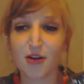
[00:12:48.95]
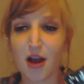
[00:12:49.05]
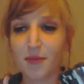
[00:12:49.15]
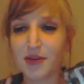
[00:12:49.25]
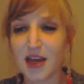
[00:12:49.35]

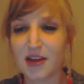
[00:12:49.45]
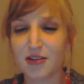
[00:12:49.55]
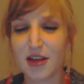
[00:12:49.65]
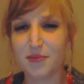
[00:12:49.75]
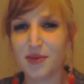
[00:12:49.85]

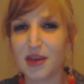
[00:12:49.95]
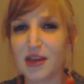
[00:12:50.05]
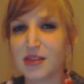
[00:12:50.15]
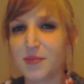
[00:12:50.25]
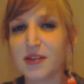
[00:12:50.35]
Crocodile can
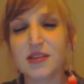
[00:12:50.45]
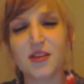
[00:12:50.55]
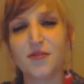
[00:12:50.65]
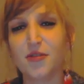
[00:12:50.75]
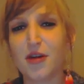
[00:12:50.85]
be
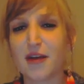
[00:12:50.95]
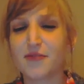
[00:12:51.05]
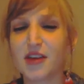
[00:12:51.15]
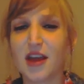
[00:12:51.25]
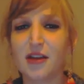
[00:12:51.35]
expensive. You
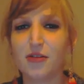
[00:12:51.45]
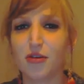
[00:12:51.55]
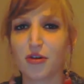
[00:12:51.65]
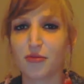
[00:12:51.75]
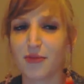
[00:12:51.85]
have to kind of
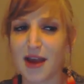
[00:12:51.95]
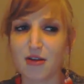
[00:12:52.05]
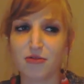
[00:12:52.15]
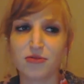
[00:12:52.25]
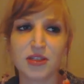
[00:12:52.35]
look
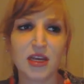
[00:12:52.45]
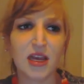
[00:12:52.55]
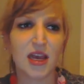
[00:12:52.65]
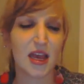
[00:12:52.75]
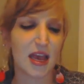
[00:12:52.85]
around
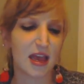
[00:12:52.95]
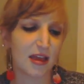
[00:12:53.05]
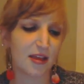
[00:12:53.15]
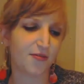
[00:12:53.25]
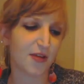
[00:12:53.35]

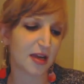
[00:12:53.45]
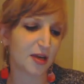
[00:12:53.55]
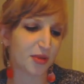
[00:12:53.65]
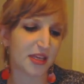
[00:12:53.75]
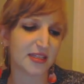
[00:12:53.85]
and find
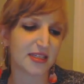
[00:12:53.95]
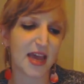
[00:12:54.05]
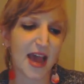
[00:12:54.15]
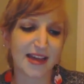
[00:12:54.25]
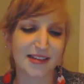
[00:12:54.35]
a place
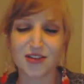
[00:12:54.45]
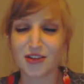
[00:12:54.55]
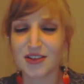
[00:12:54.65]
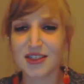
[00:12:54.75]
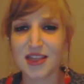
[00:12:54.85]
that has
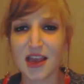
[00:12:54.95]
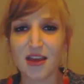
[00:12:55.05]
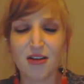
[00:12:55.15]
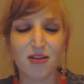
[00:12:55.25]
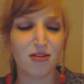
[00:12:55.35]
it on
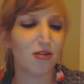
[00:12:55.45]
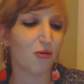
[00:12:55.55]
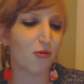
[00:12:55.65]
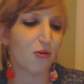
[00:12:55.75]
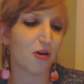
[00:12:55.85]
sale
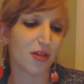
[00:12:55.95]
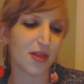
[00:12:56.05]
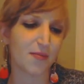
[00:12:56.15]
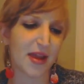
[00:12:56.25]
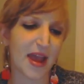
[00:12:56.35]
or
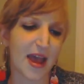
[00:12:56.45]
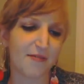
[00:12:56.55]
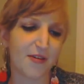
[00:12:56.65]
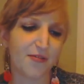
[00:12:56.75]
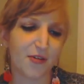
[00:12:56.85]
that might
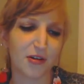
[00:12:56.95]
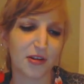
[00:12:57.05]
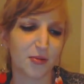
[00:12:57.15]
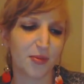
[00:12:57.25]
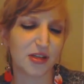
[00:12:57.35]
have it for a
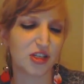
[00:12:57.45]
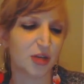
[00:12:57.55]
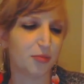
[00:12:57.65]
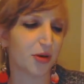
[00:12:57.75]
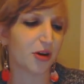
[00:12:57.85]
little bit
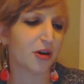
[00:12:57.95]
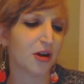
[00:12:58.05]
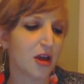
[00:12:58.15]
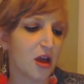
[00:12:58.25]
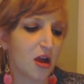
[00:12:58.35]

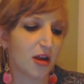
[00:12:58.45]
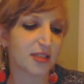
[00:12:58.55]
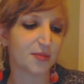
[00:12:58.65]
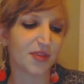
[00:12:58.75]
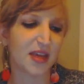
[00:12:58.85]
cheaper or
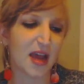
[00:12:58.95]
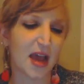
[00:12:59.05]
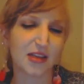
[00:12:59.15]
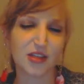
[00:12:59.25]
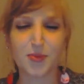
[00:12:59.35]
something.
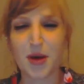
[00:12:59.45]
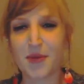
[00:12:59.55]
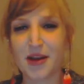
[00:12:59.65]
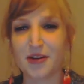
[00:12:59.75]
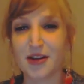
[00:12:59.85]
I just bought
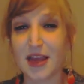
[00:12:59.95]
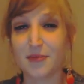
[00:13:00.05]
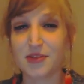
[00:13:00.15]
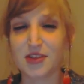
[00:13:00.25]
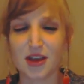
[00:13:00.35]
mine on
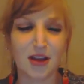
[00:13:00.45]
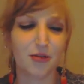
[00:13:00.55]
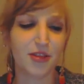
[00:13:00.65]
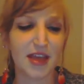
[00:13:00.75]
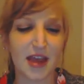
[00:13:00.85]
Amazon. I
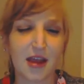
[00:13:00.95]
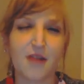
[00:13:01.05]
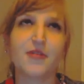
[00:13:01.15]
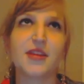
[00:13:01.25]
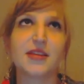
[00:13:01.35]
don't think I
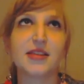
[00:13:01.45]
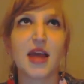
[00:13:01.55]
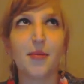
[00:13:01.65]
covered this.